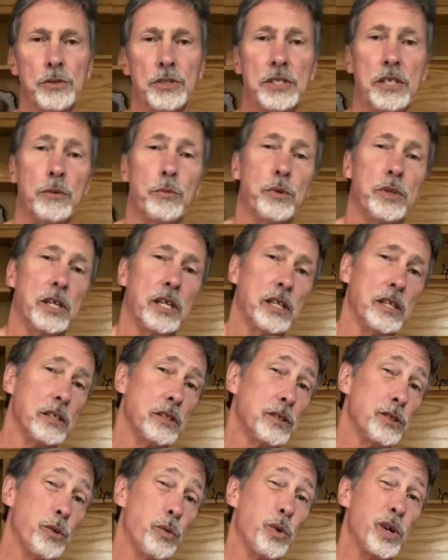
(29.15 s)
Then we'll get
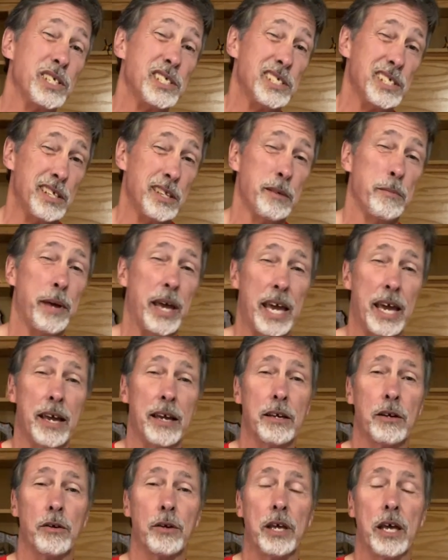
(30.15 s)
into what's in the bag.
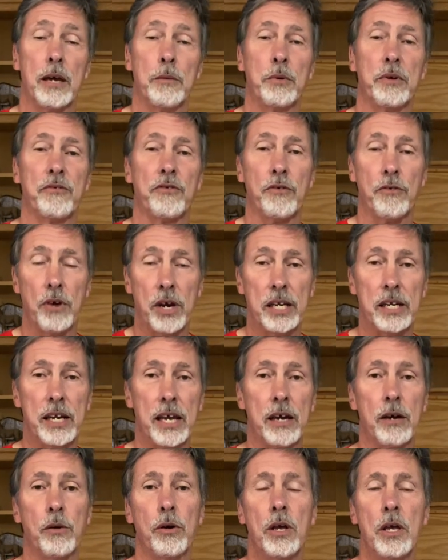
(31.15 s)
Okay, but for right
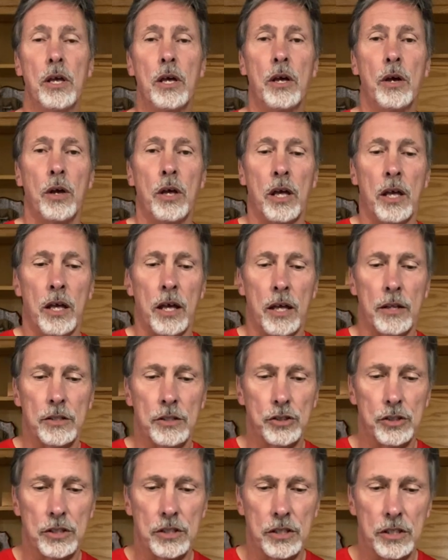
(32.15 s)
now,
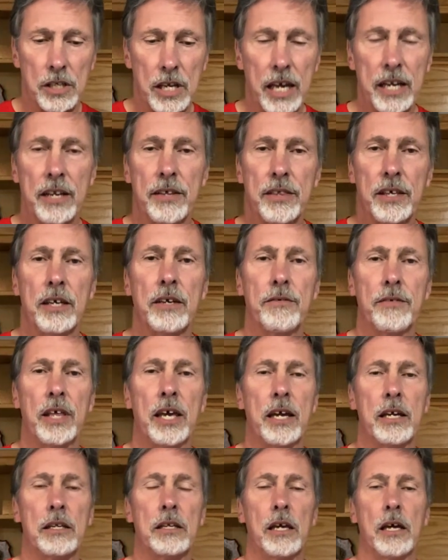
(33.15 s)
kind of think of
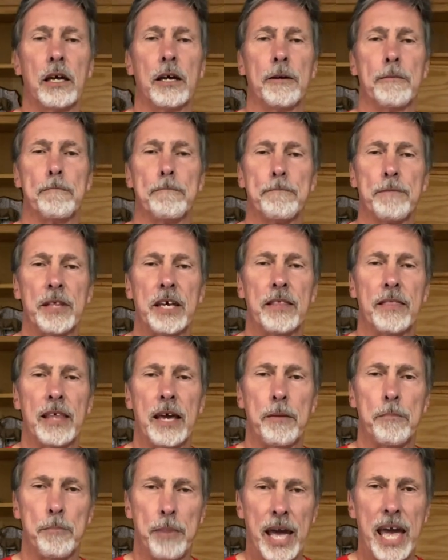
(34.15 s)

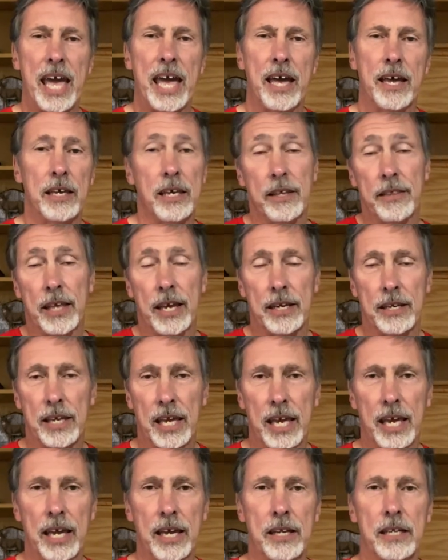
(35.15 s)
that bag and that
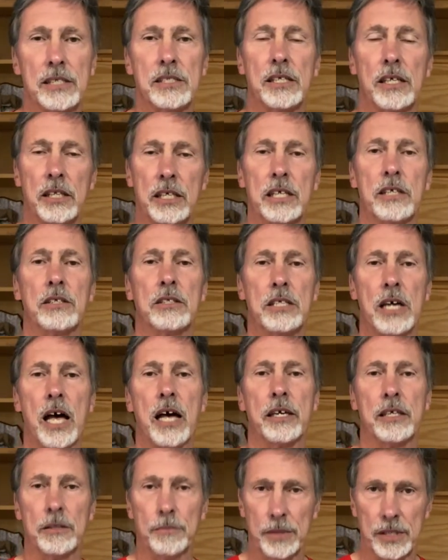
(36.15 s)
can as a legal
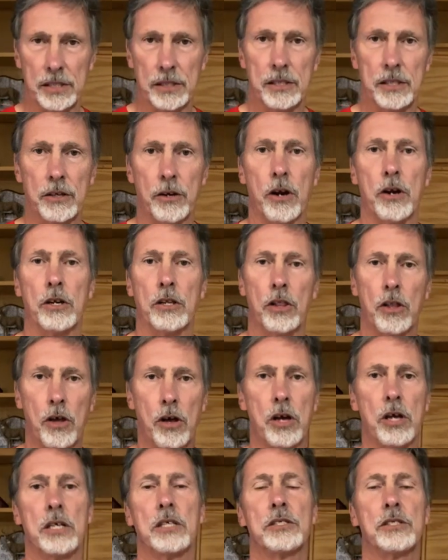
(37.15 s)
document. There are
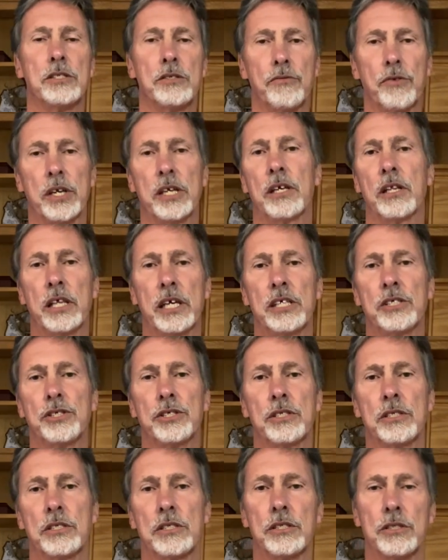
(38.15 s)
laws and
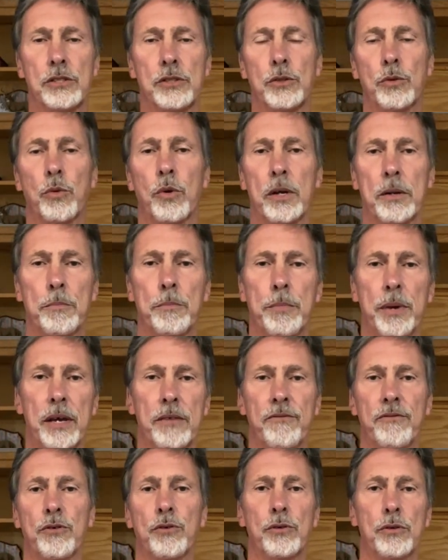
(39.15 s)
regulations as to what pet
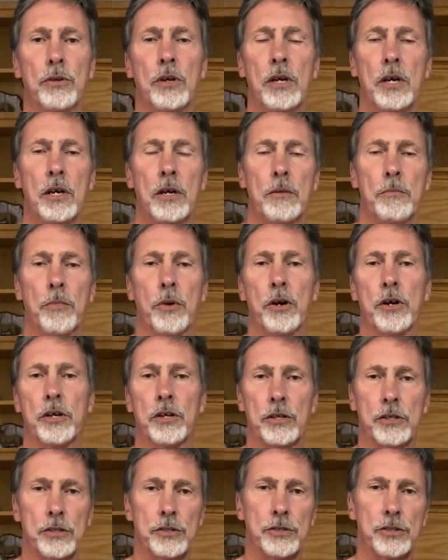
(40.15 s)
food
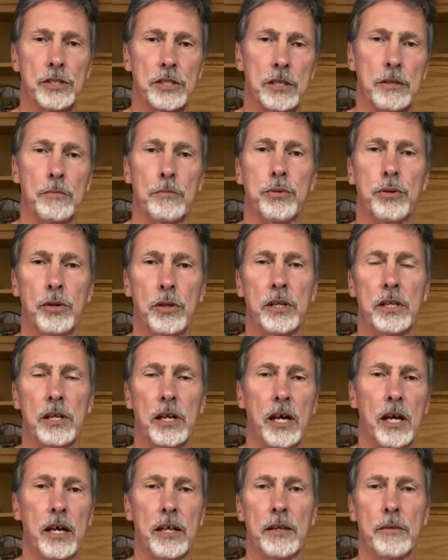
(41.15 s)
marketers can put
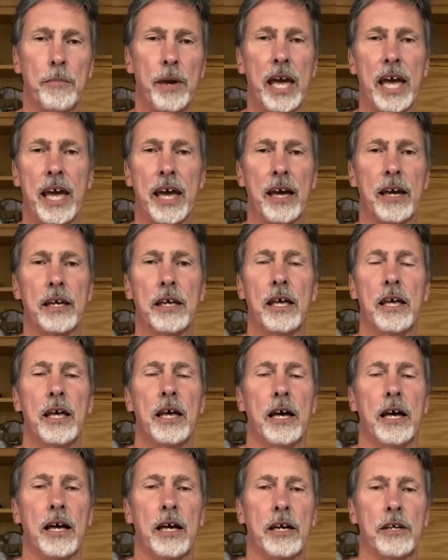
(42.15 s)
on the bag.
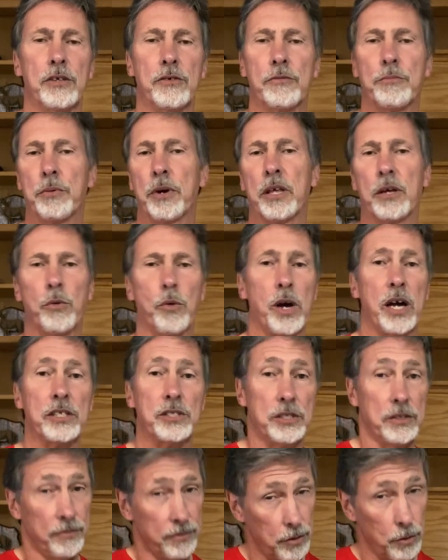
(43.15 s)
You've probably watched,
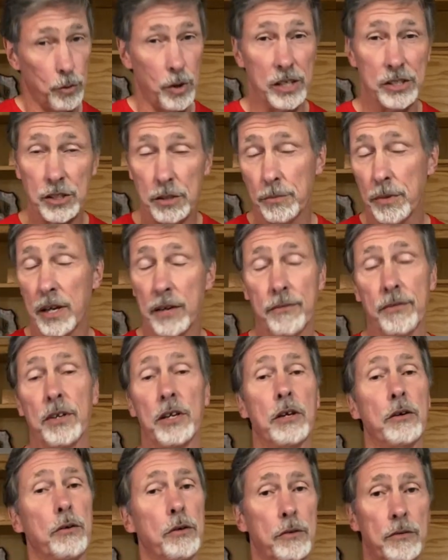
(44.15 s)
if you're watching my
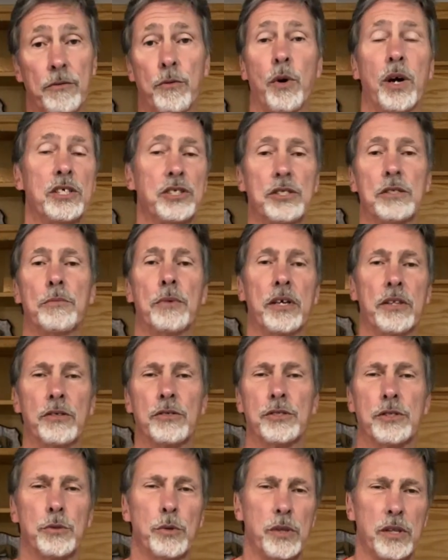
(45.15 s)
video, you've watched some
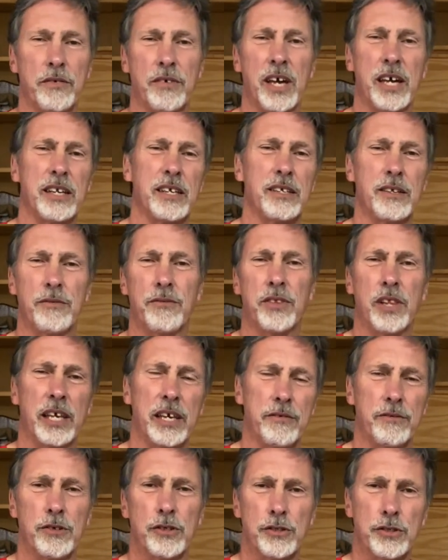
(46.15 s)
others where they've gotten into
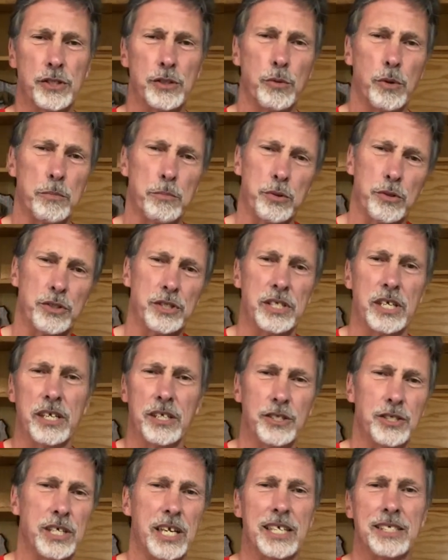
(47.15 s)
flavors, what
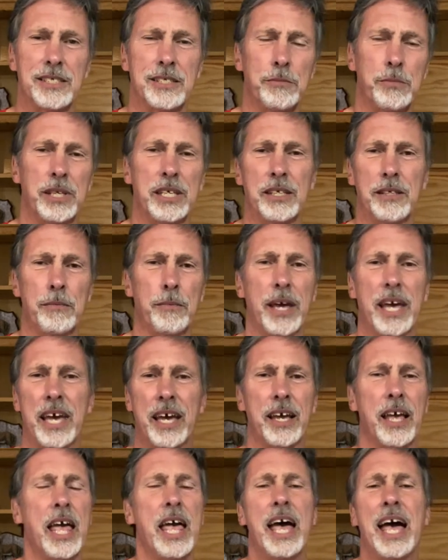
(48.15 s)
percentage has to be in the bag.
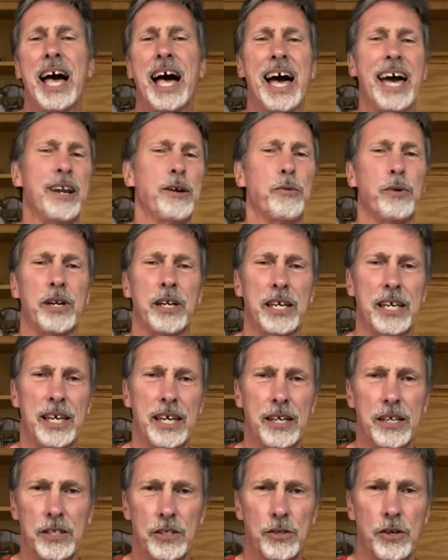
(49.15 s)
I don't want to get
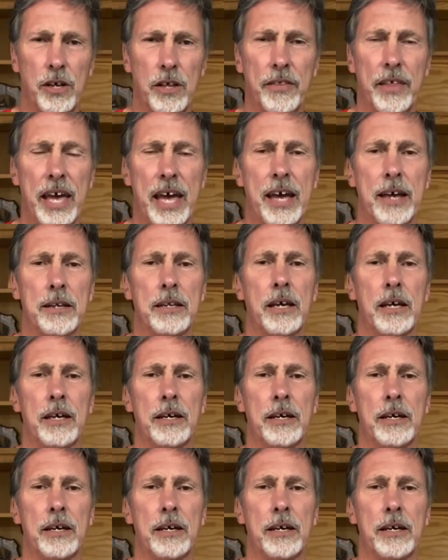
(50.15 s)
into all that.